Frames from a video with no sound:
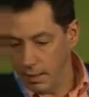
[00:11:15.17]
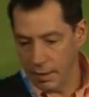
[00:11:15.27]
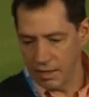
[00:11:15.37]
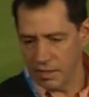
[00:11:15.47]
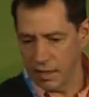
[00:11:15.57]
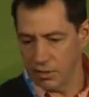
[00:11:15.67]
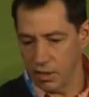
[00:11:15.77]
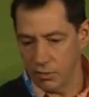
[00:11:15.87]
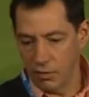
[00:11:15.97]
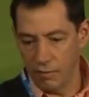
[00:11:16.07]
think Doug is
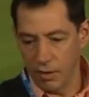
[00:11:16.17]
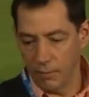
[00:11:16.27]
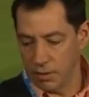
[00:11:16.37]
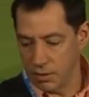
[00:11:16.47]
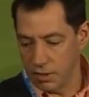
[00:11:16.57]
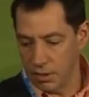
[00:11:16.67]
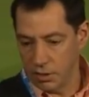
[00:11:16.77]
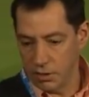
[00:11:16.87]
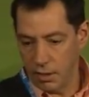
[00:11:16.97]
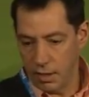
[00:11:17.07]
also giving a
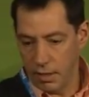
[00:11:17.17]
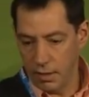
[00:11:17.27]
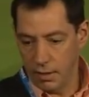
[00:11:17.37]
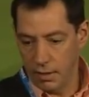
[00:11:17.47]
presentation today.